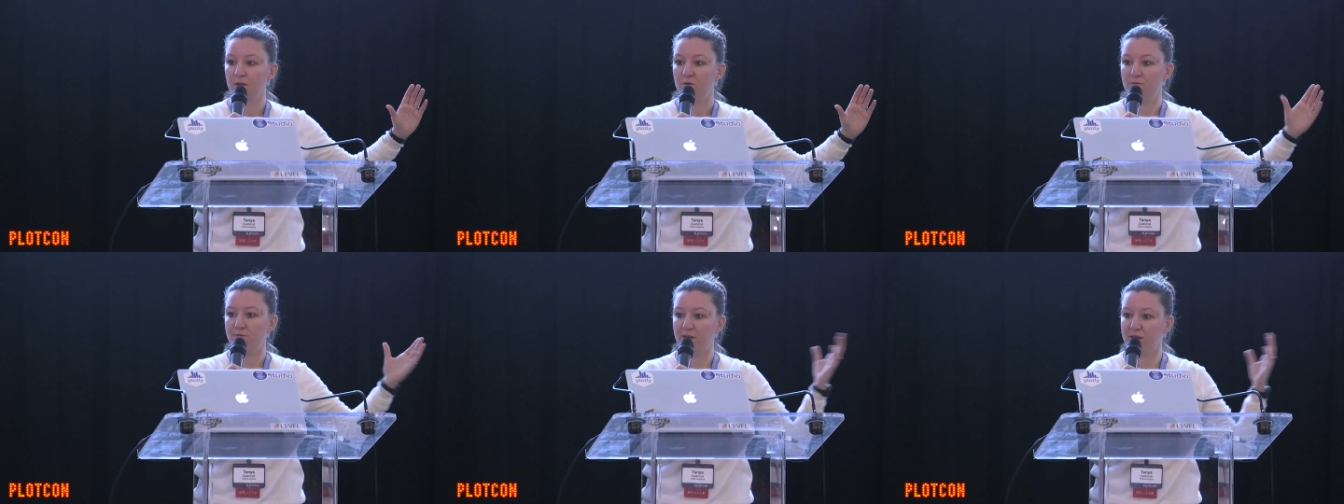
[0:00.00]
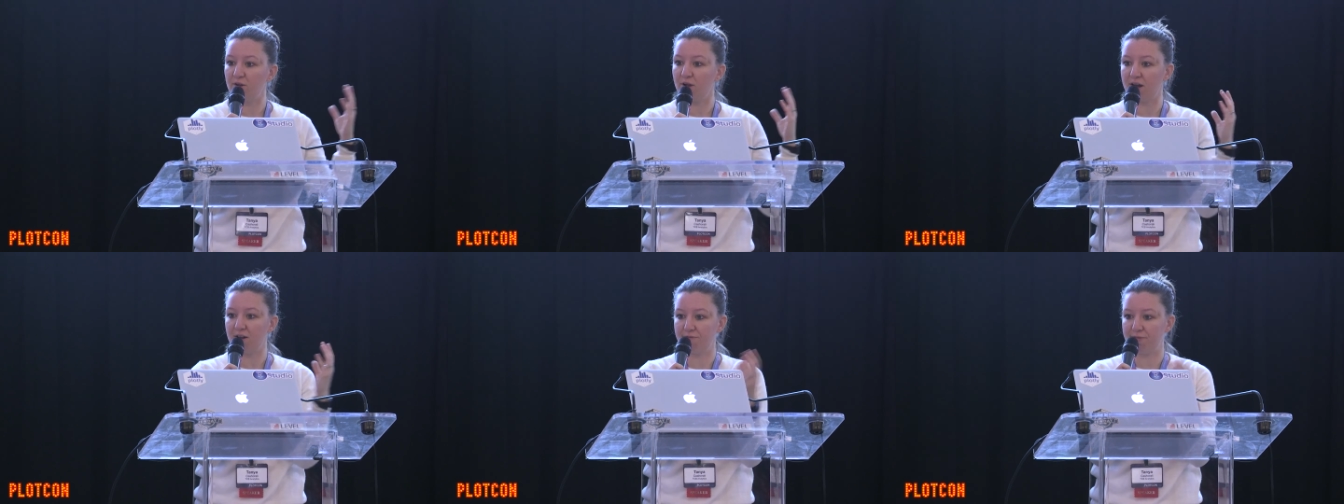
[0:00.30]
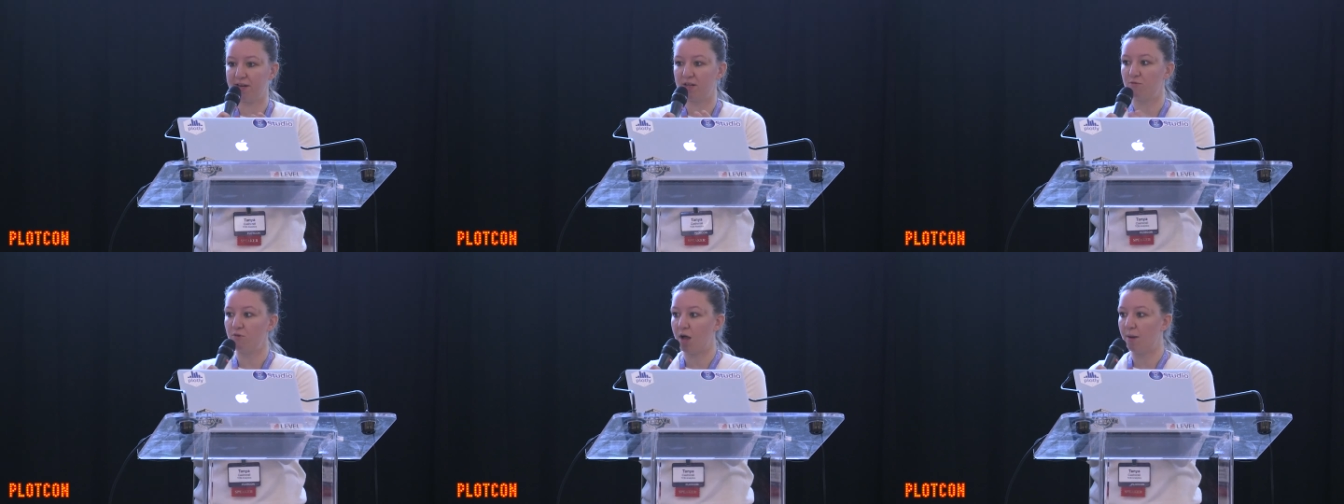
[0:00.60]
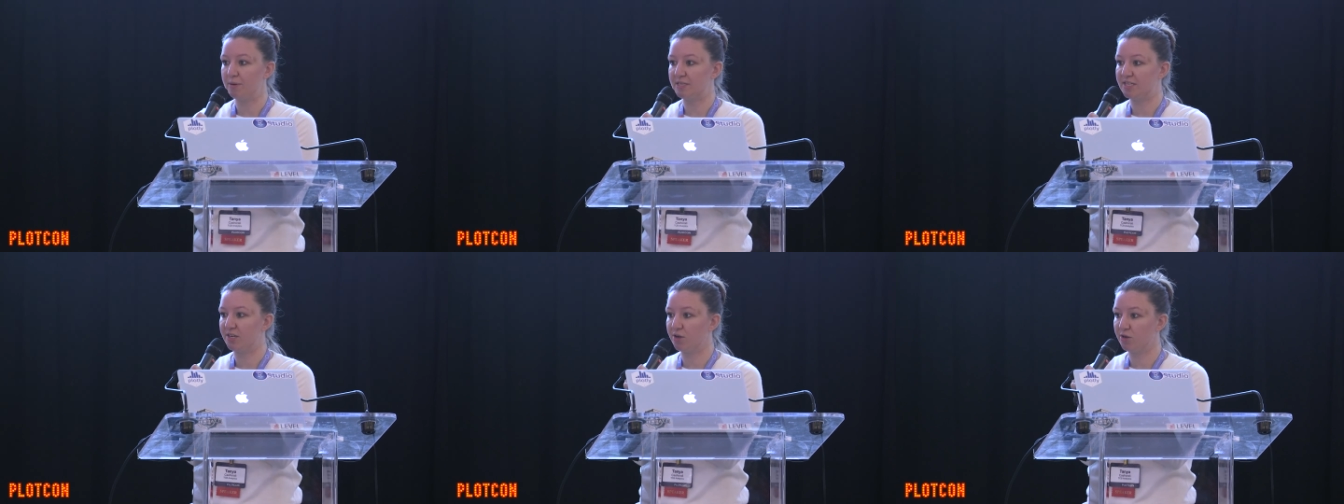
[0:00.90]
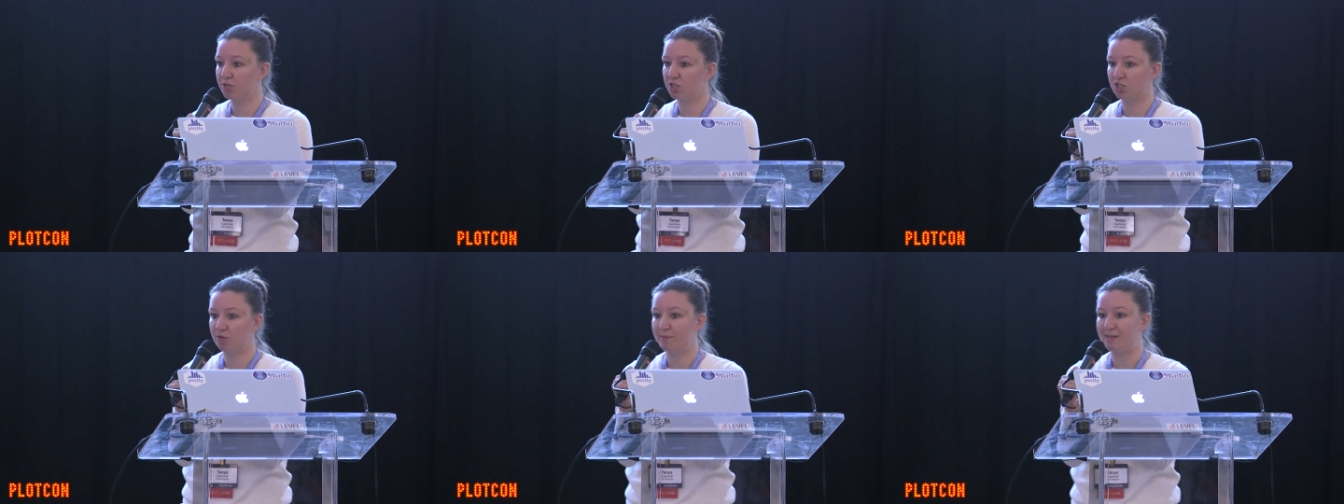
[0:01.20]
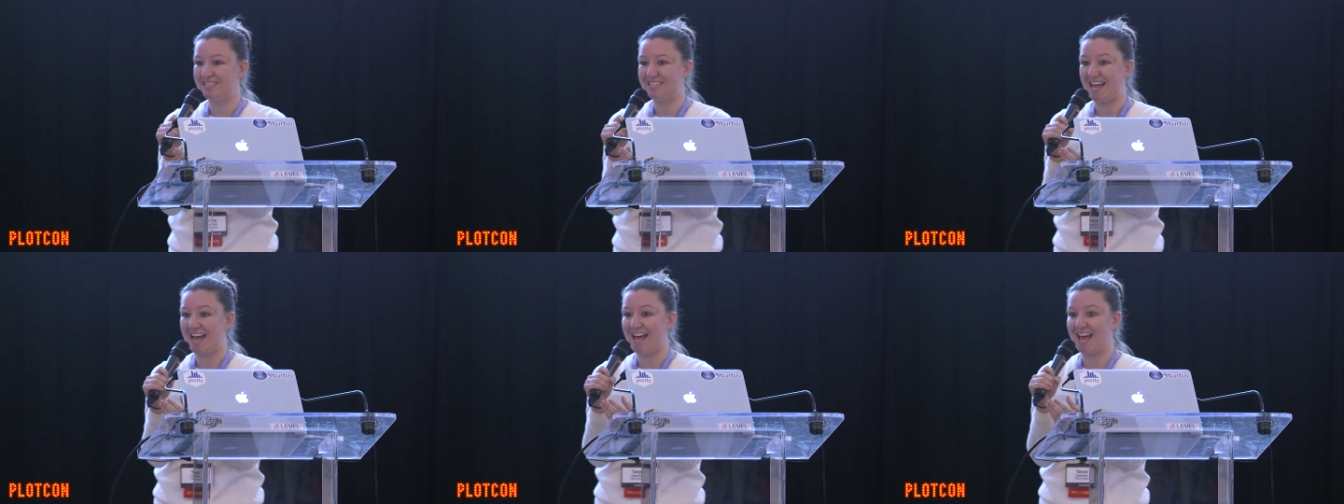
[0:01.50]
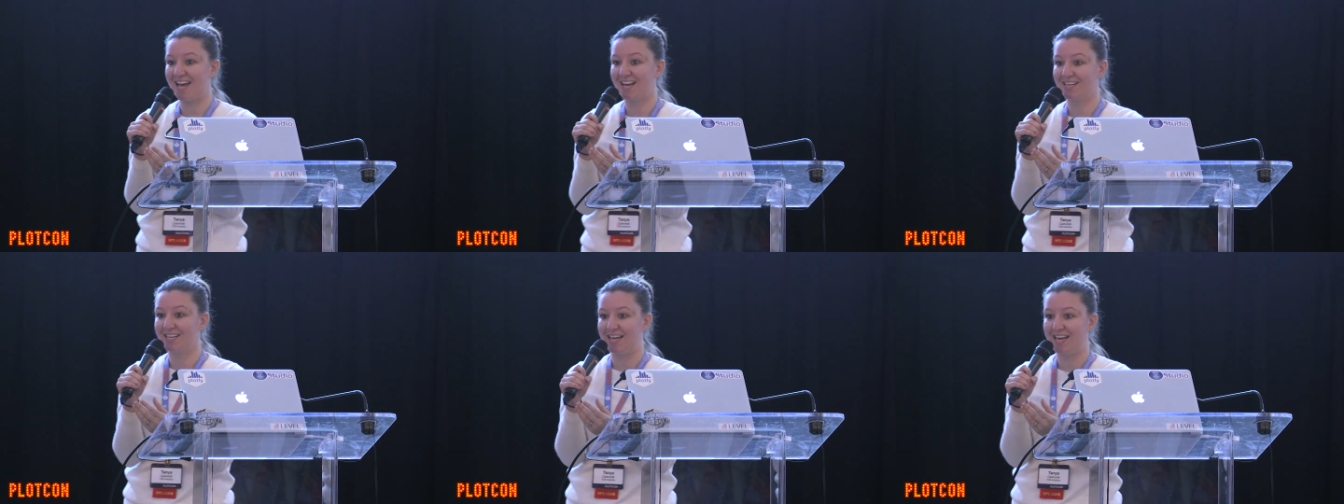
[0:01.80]
figure out if any raw materials should be
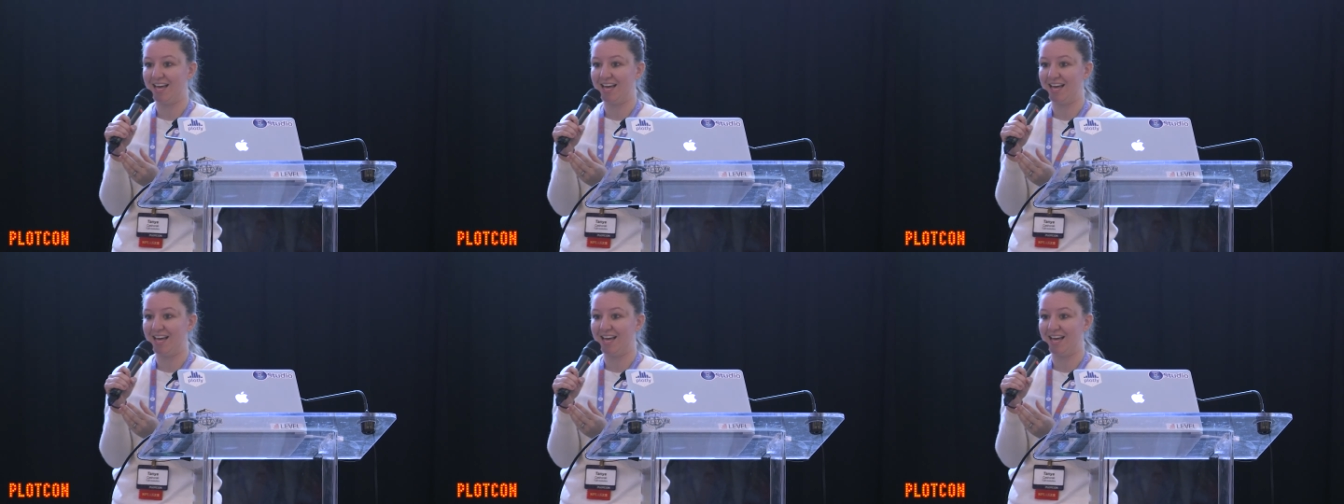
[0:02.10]
tagged